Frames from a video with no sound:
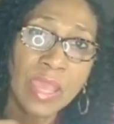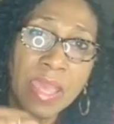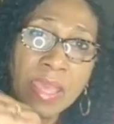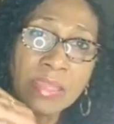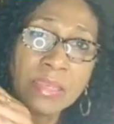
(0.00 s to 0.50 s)

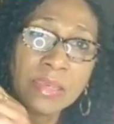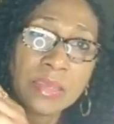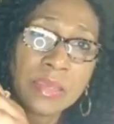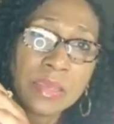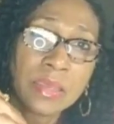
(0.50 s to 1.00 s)
And
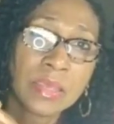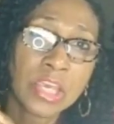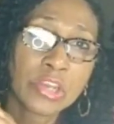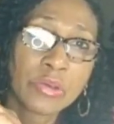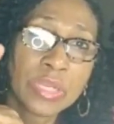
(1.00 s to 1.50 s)

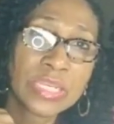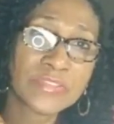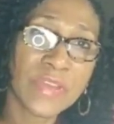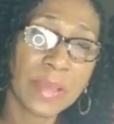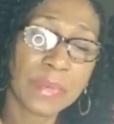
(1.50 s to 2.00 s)
you know,
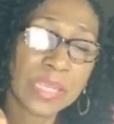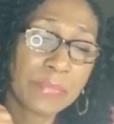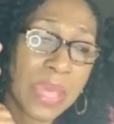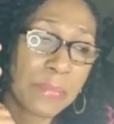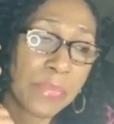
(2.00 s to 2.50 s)
this family
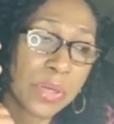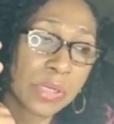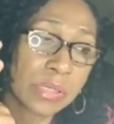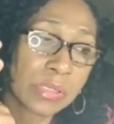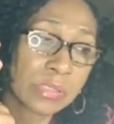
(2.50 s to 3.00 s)

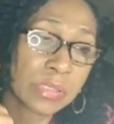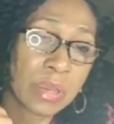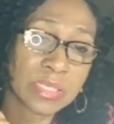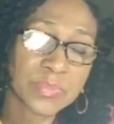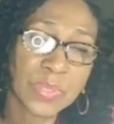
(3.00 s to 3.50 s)
member
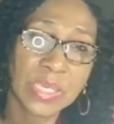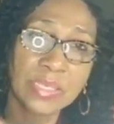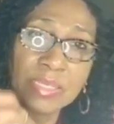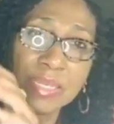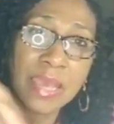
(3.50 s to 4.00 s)
not
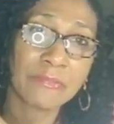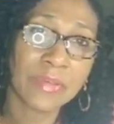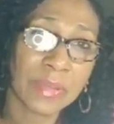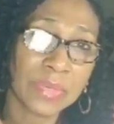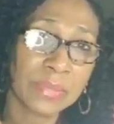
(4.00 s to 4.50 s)
speaking to that
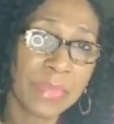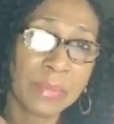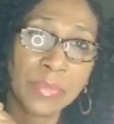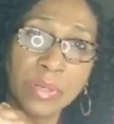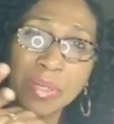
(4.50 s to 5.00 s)
family
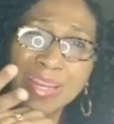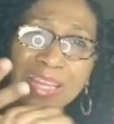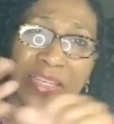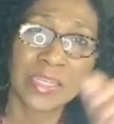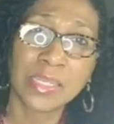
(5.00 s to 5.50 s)
member,
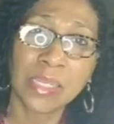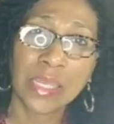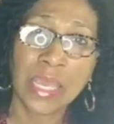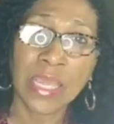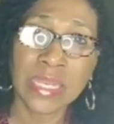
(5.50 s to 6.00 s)
and
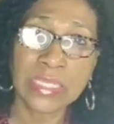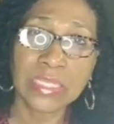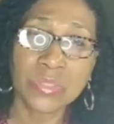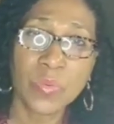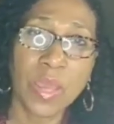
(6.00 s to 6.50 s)

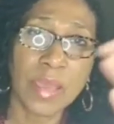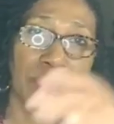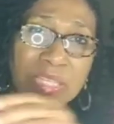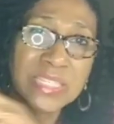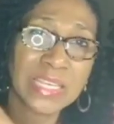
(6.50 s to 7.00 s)
this is what
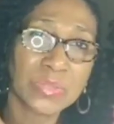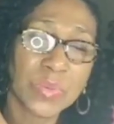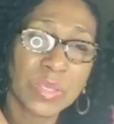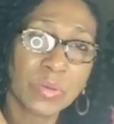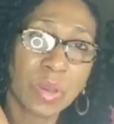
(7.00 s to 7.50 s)
happens as
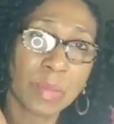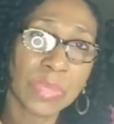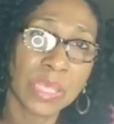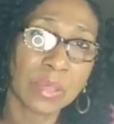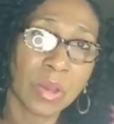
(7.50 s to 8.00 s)
well. You gotta
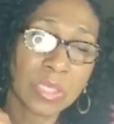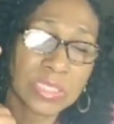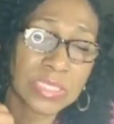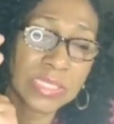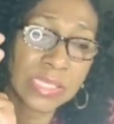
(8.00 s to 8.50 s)
be
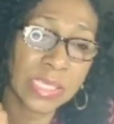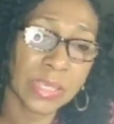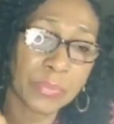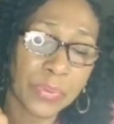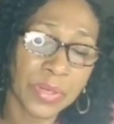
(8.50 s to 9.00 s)
constantly
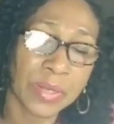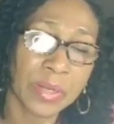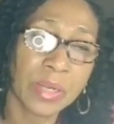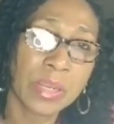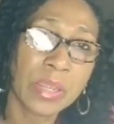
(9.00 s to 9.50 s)
in
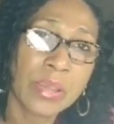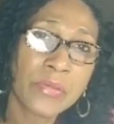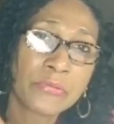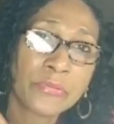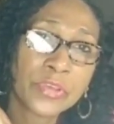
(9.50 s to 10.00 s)
prayer
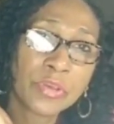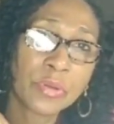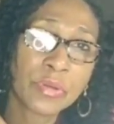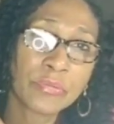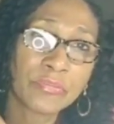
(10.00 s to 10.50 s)
for
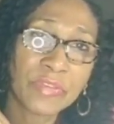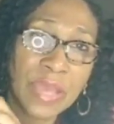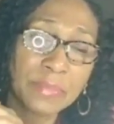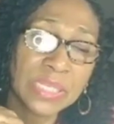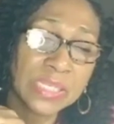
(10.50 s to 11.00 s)
your
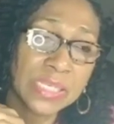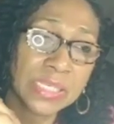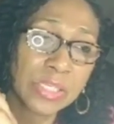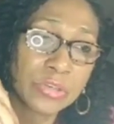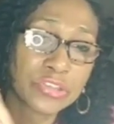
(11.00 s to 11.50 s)

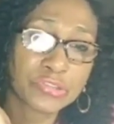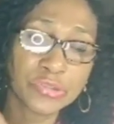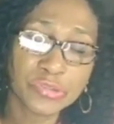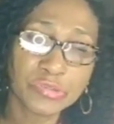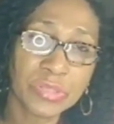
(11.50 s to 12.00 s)
family, your
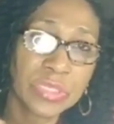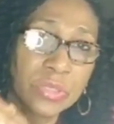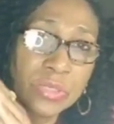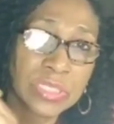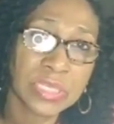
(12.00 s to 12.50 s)
children,
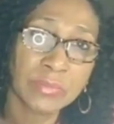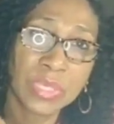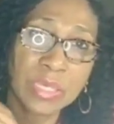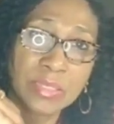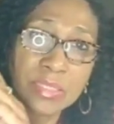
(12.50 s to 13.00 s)
your thing,
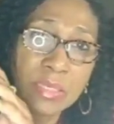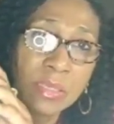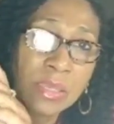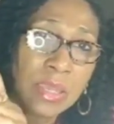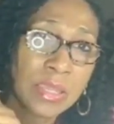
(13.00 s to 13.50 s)
because
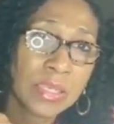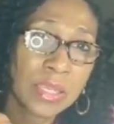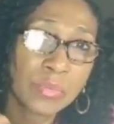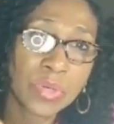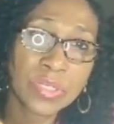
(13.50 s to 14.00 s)

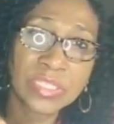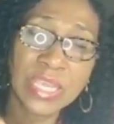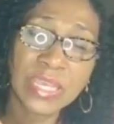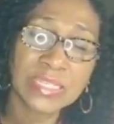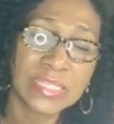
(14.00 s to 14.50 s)
the word
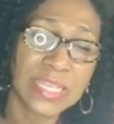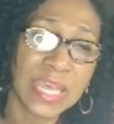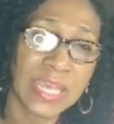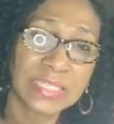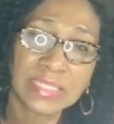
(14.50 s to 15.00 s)
says
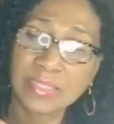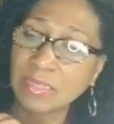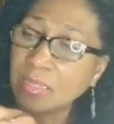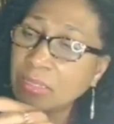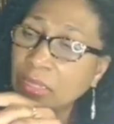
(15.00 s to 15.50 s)
that,
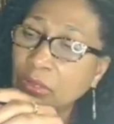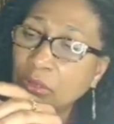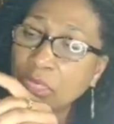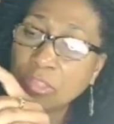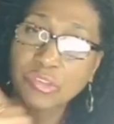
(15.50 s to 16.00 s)
you
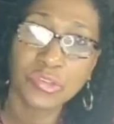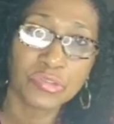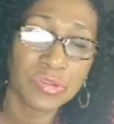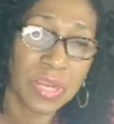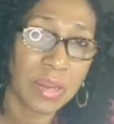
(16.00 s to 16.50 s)
know, the
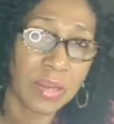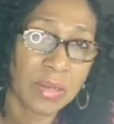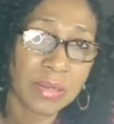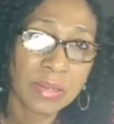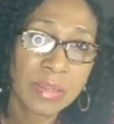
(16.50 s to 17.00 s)
children
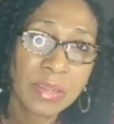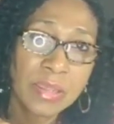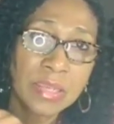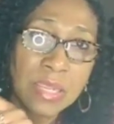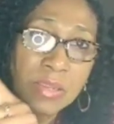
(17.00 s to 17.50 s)
are,
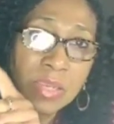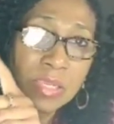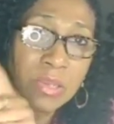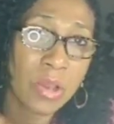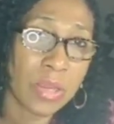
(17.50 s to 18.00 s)
the
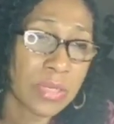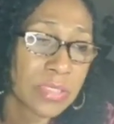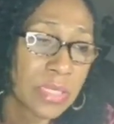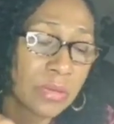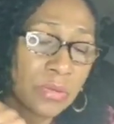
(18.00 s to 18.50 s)

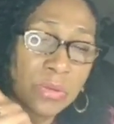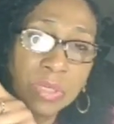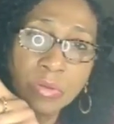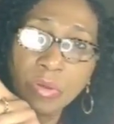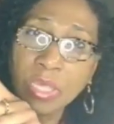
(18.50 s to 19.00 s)
daughters are going
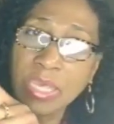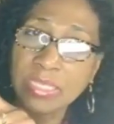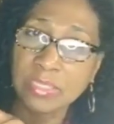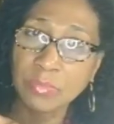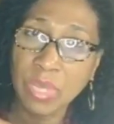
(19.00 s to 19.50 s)
to go
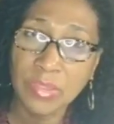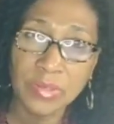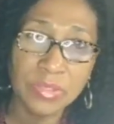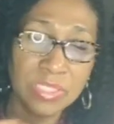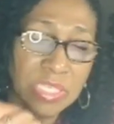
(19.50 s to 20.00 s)
against the
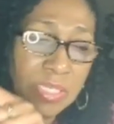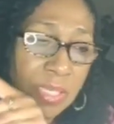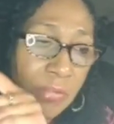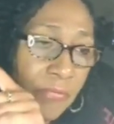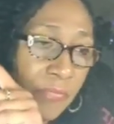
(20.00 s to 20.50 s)
mothers, and
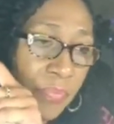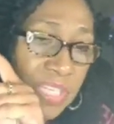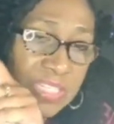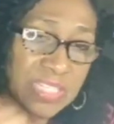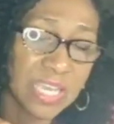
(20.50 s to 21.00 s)
the
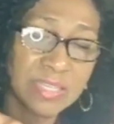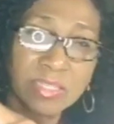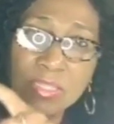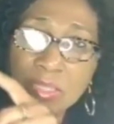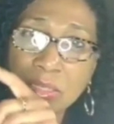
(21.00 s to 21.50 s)

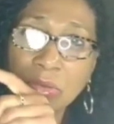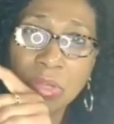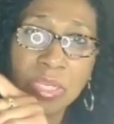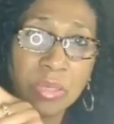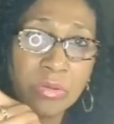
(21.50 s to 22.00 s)
sons are
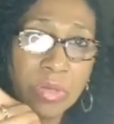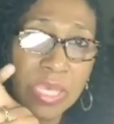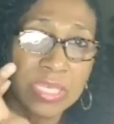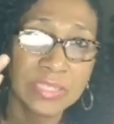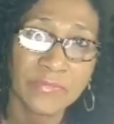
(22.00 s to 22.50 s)
going to go
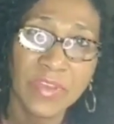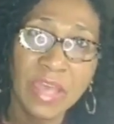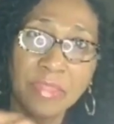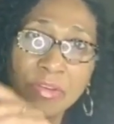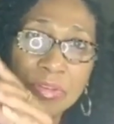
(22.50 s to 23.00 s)
against the
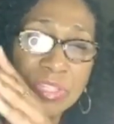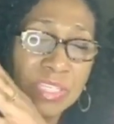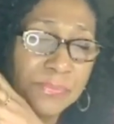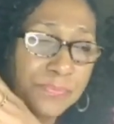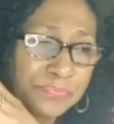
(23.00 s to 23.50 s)
fathers,
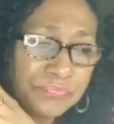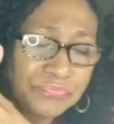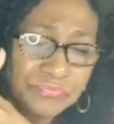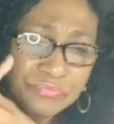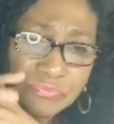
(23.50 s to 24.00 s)
and
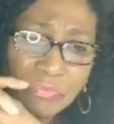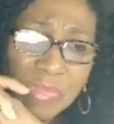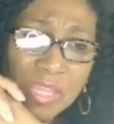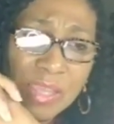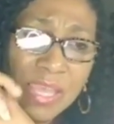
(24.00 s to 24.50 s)

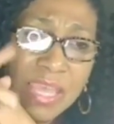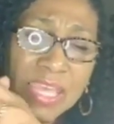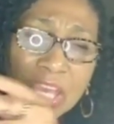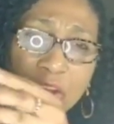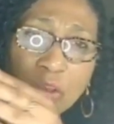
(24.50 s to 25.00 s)

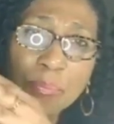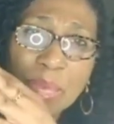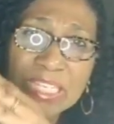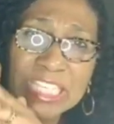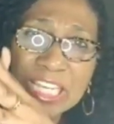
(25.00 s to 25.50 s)
you know,
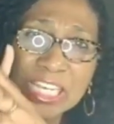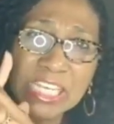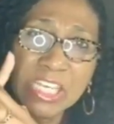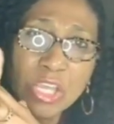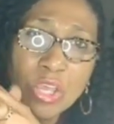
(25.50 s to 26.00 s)

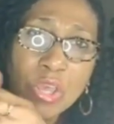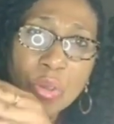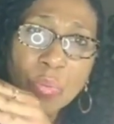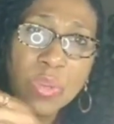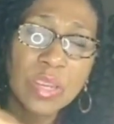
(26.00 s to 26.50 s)
basically
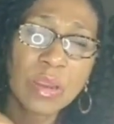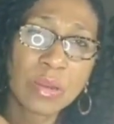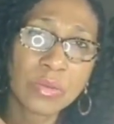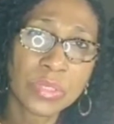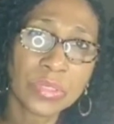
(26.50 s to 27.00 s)
we
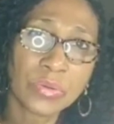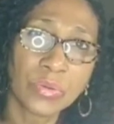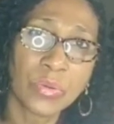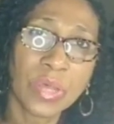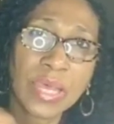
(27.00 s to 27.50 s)
are going to
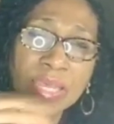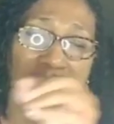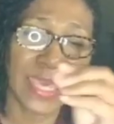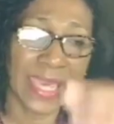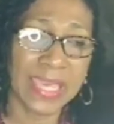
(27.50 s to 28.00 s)
go
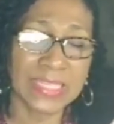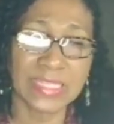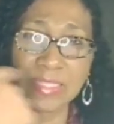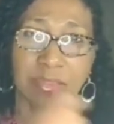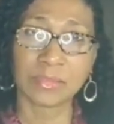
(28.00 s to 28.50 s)

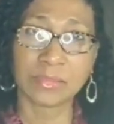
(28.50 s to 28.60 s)
against